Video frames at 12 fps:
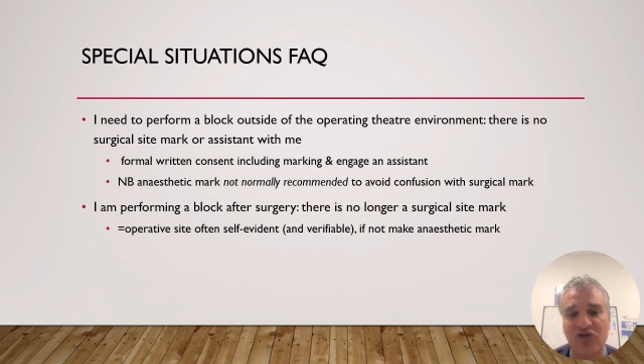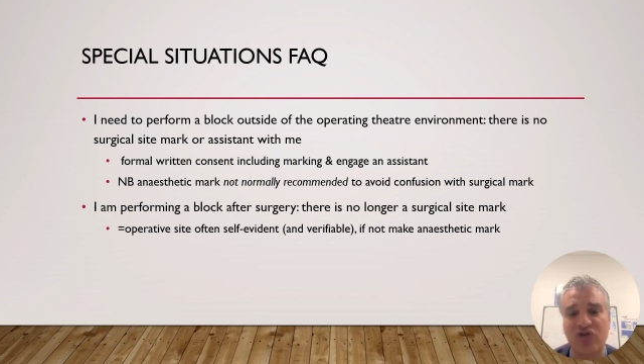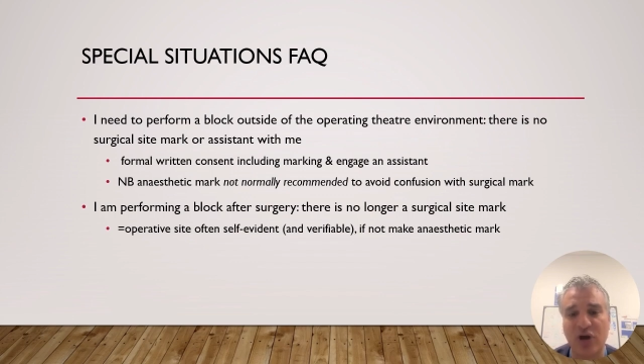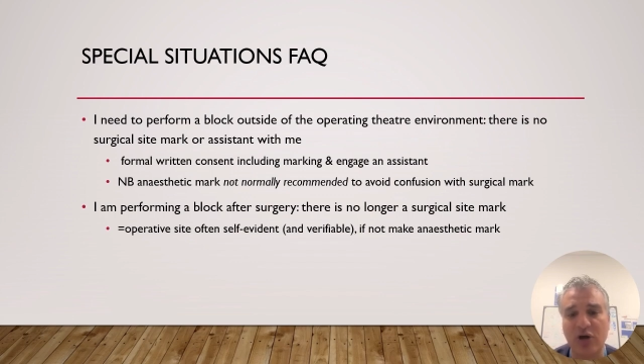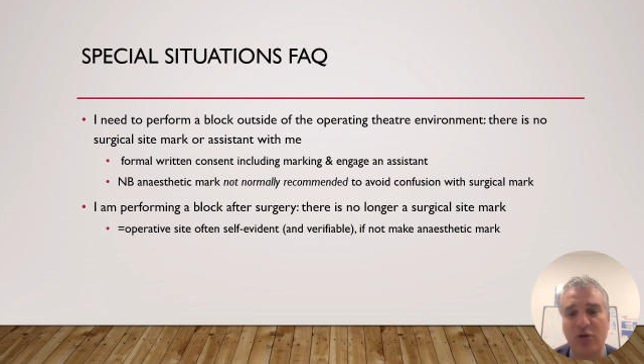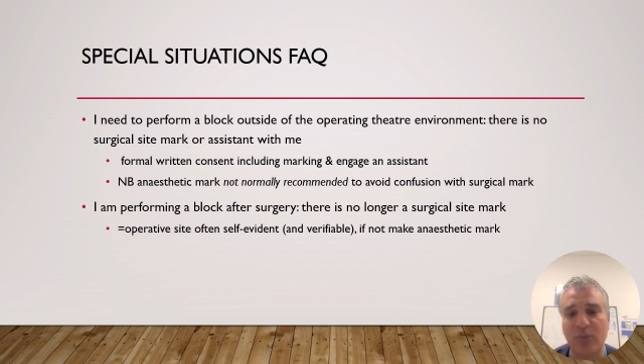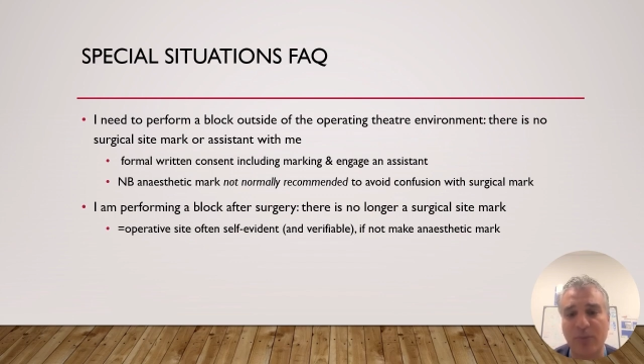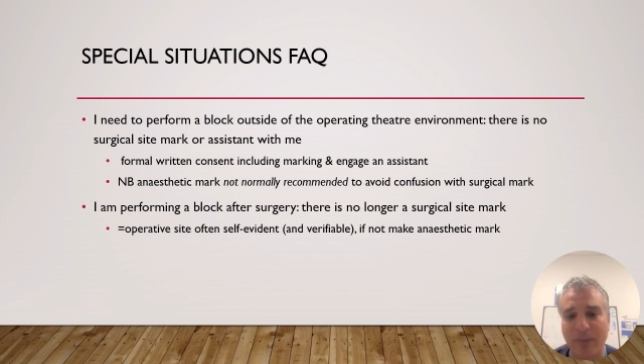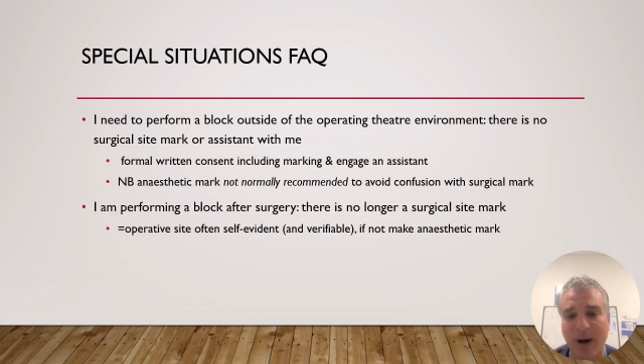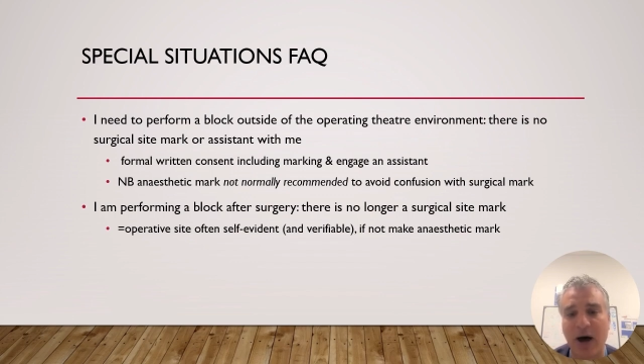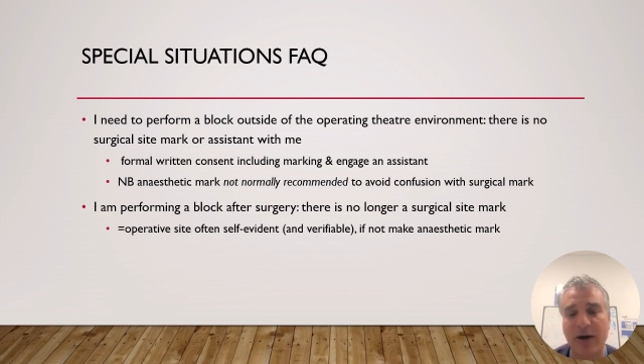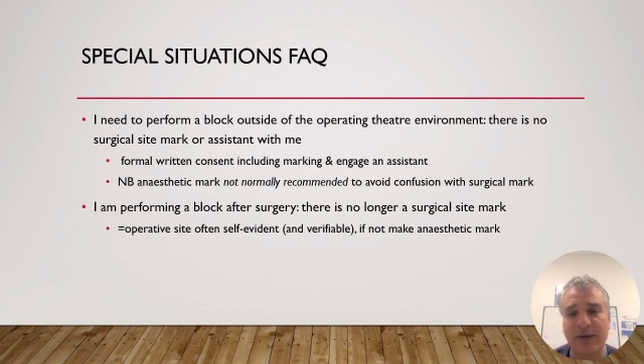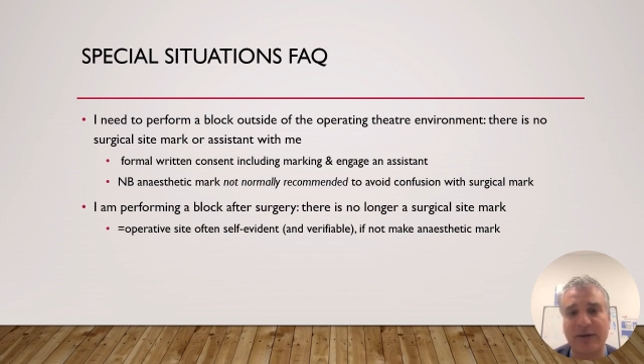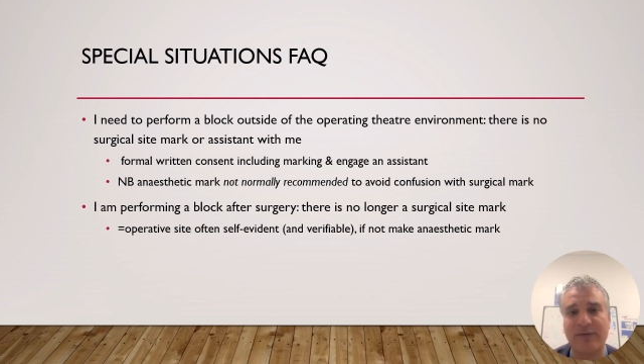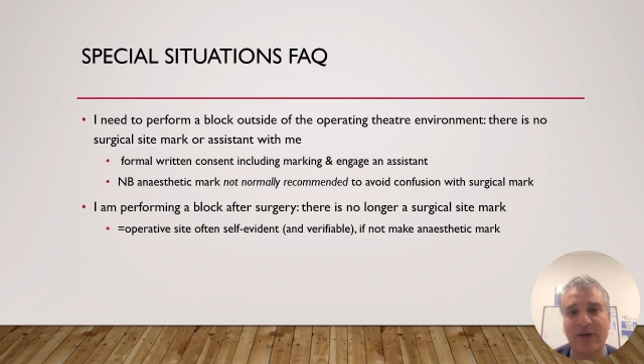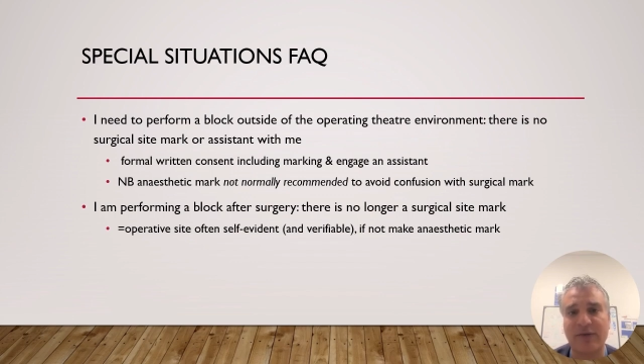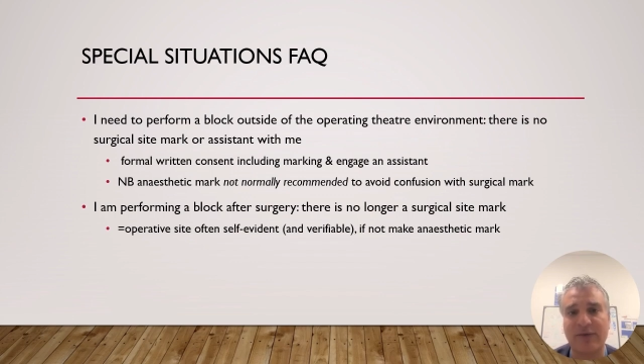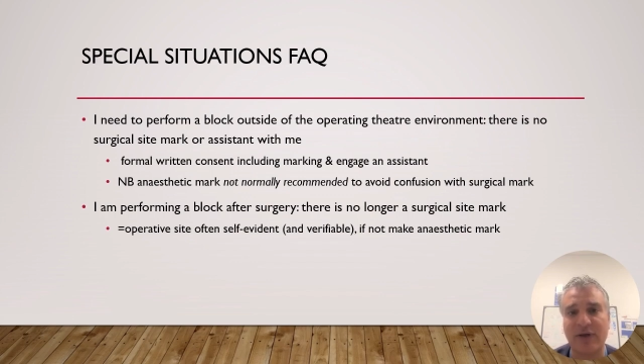mark
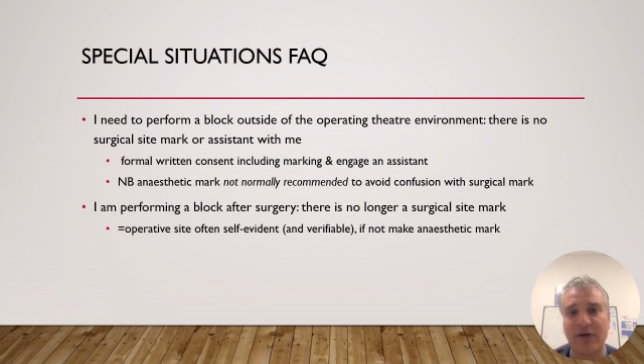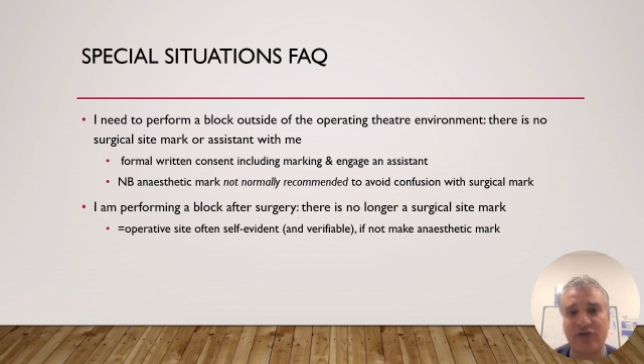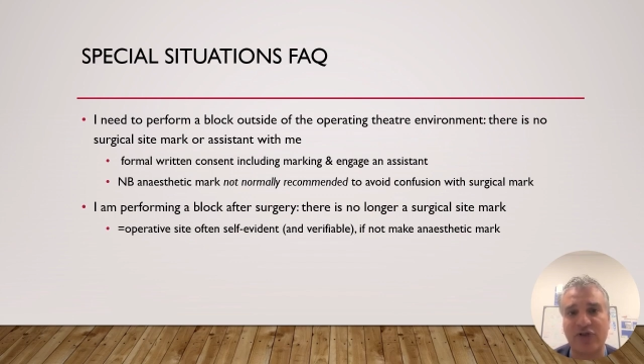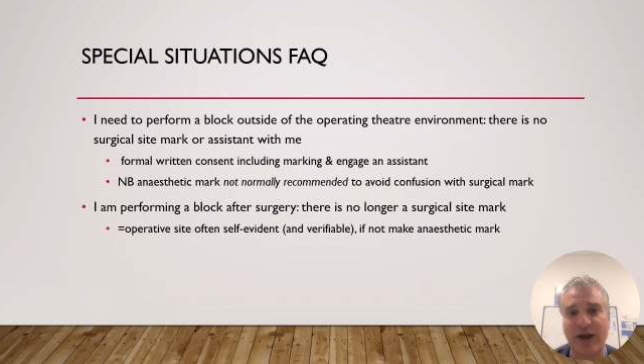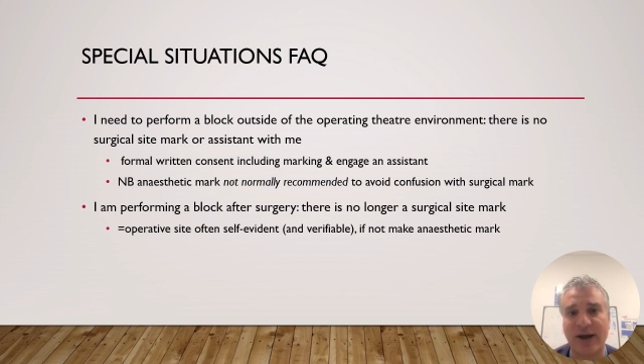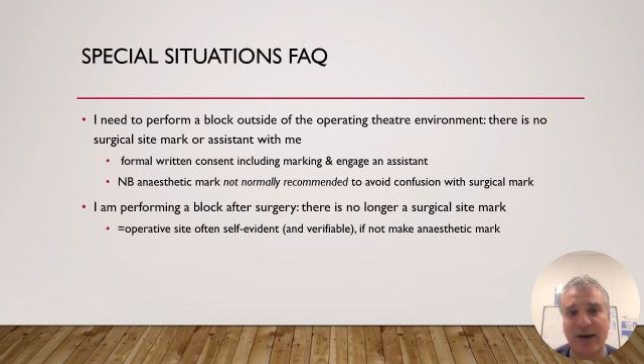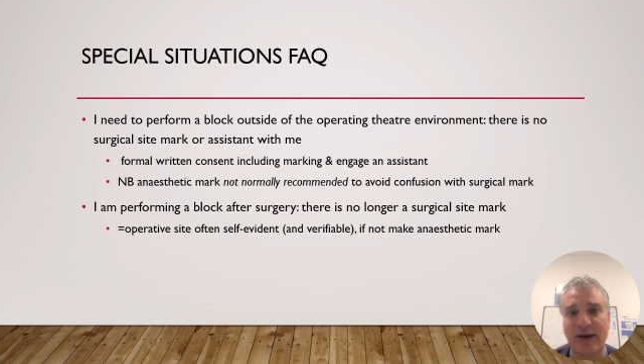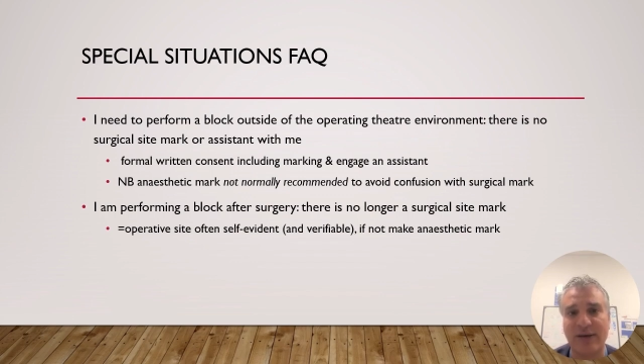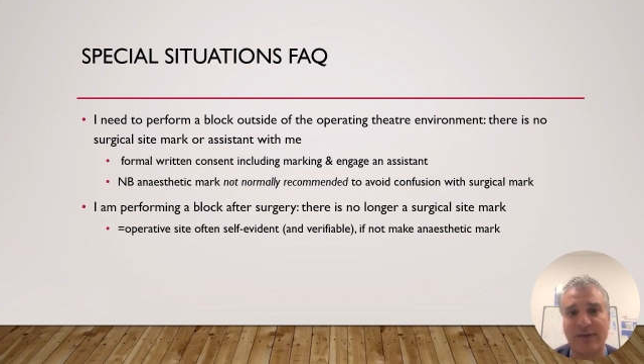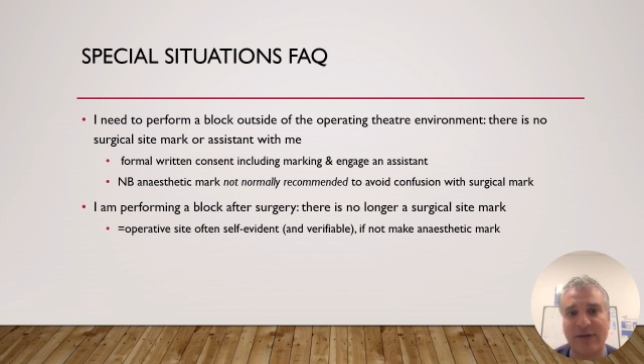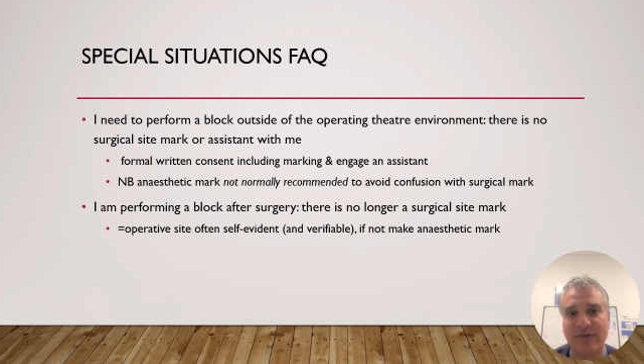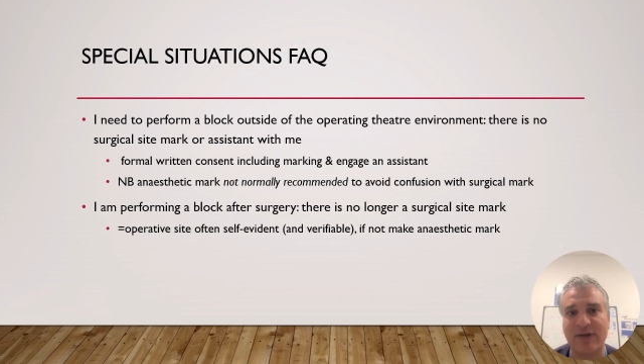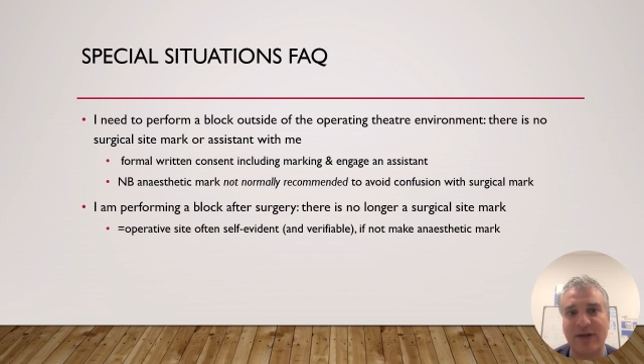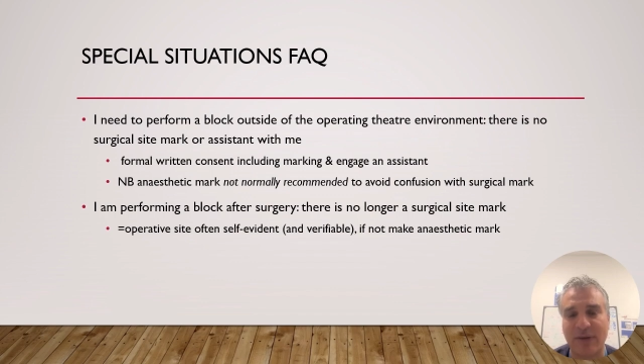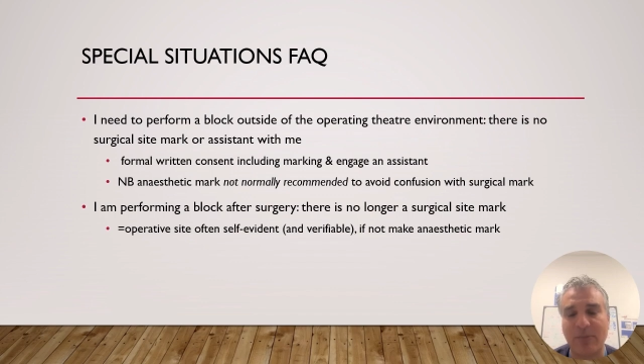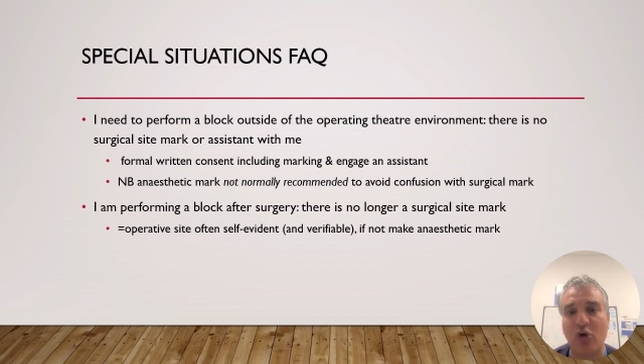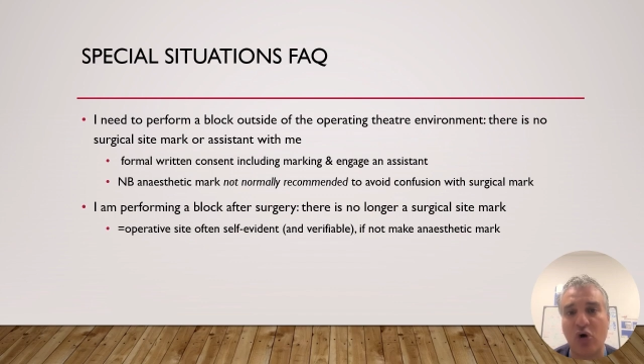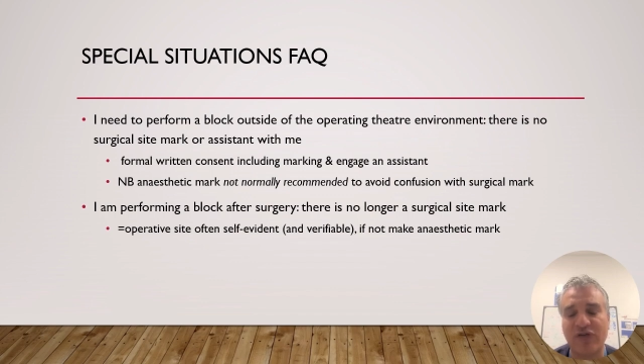the block
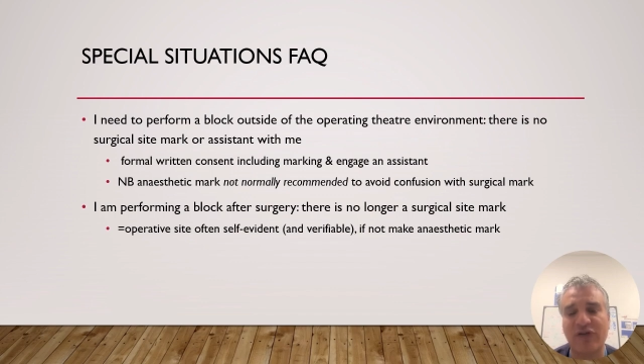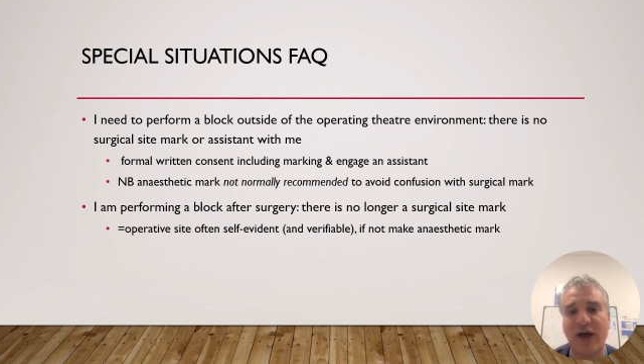site